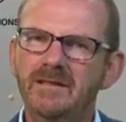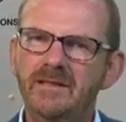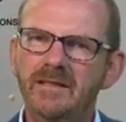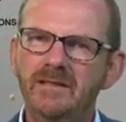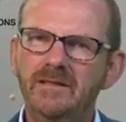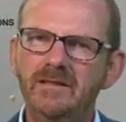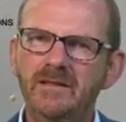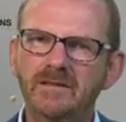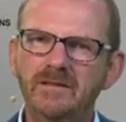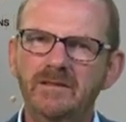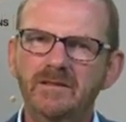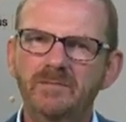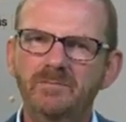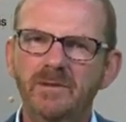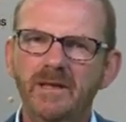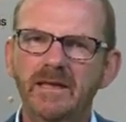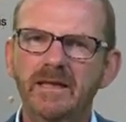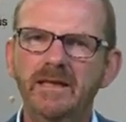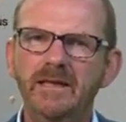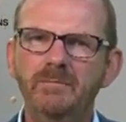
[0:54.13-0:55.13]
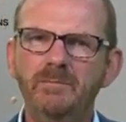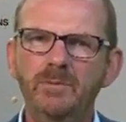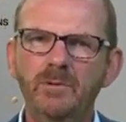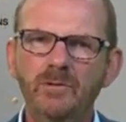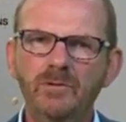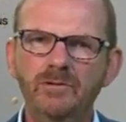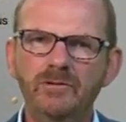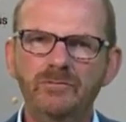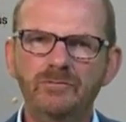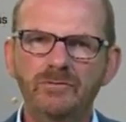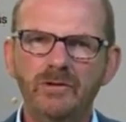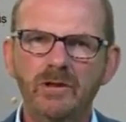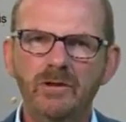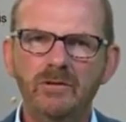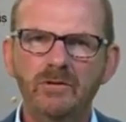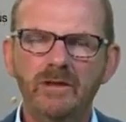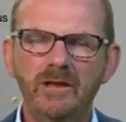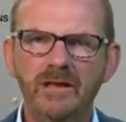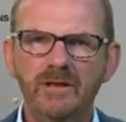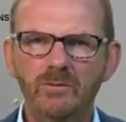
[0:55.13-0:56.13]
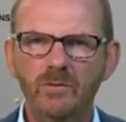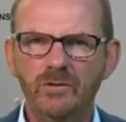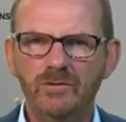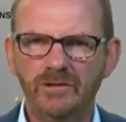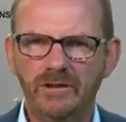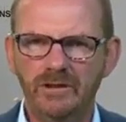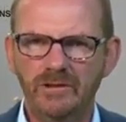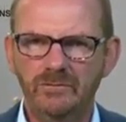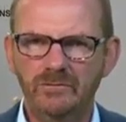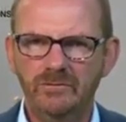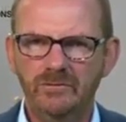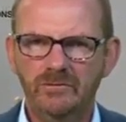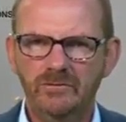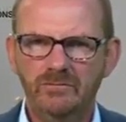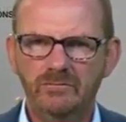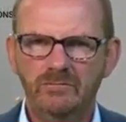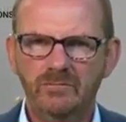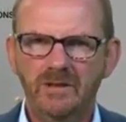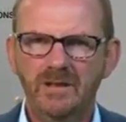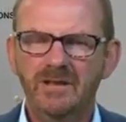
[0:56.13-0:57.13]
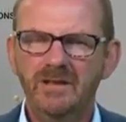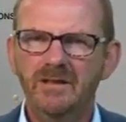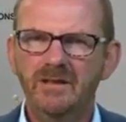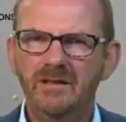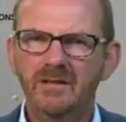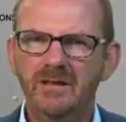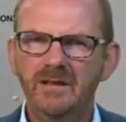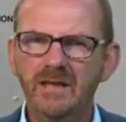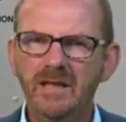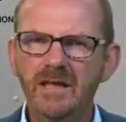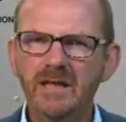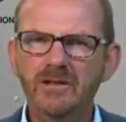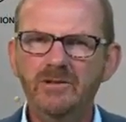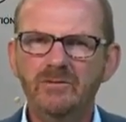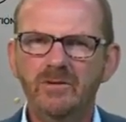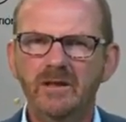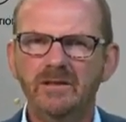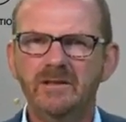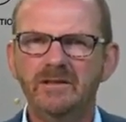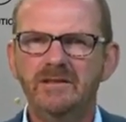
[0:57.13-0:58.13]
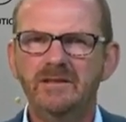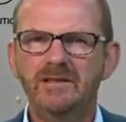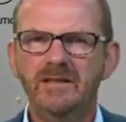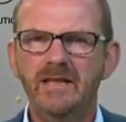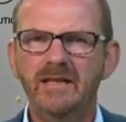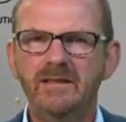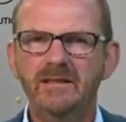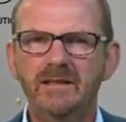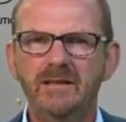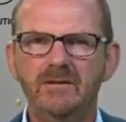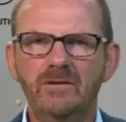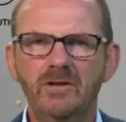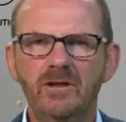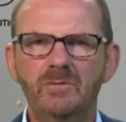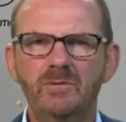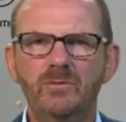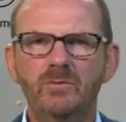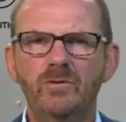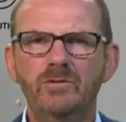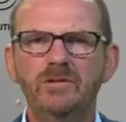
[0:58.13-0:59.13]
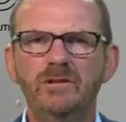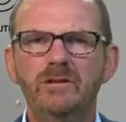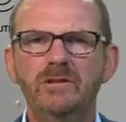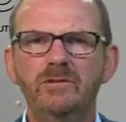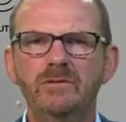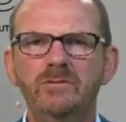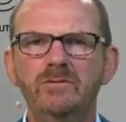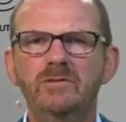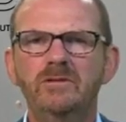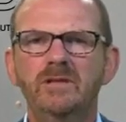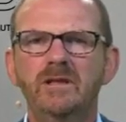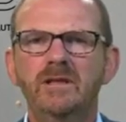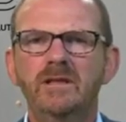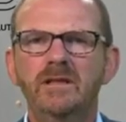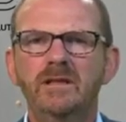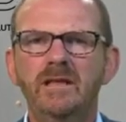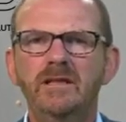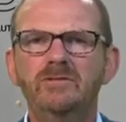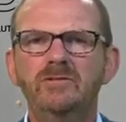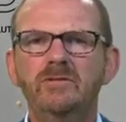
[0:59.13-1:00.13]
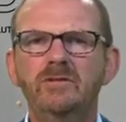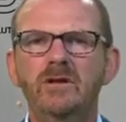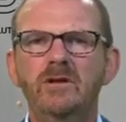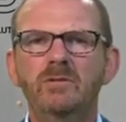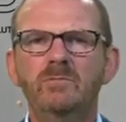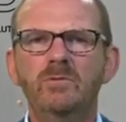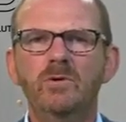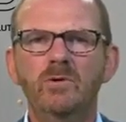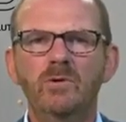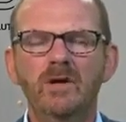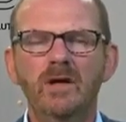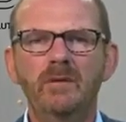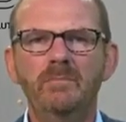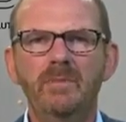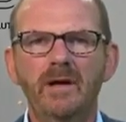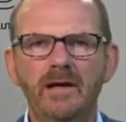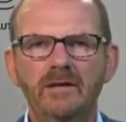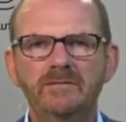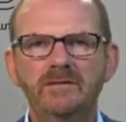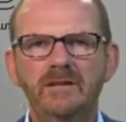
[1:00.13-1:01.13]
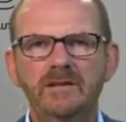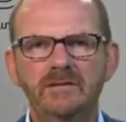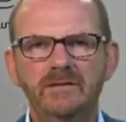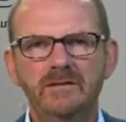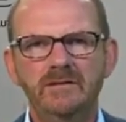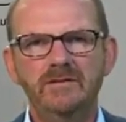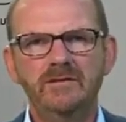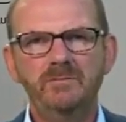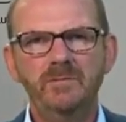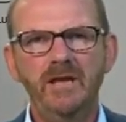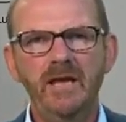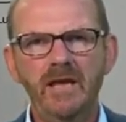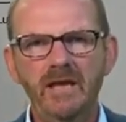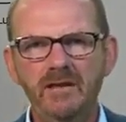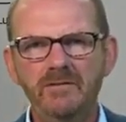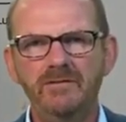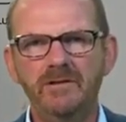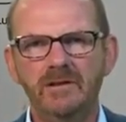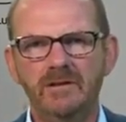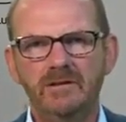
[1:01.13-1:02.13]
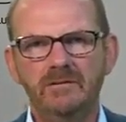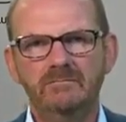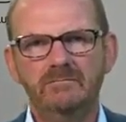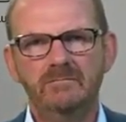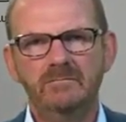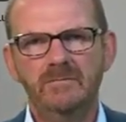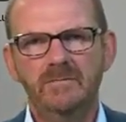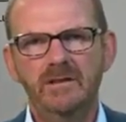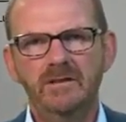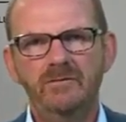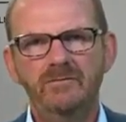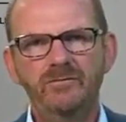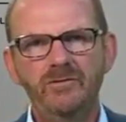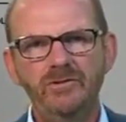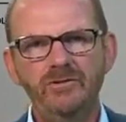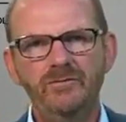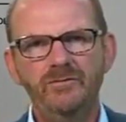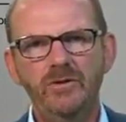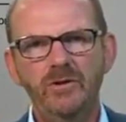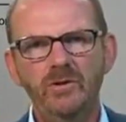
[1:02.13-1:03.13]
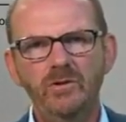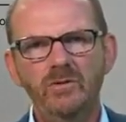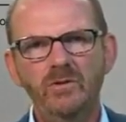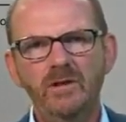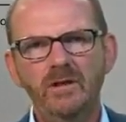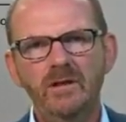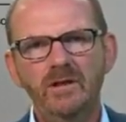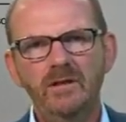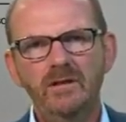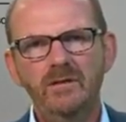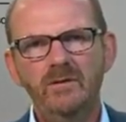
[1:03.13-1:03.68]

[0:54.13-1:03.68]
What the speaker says: Citizens play an important role in water use. The key to understanding urban water use is to know more about citizens' behavior. First of all,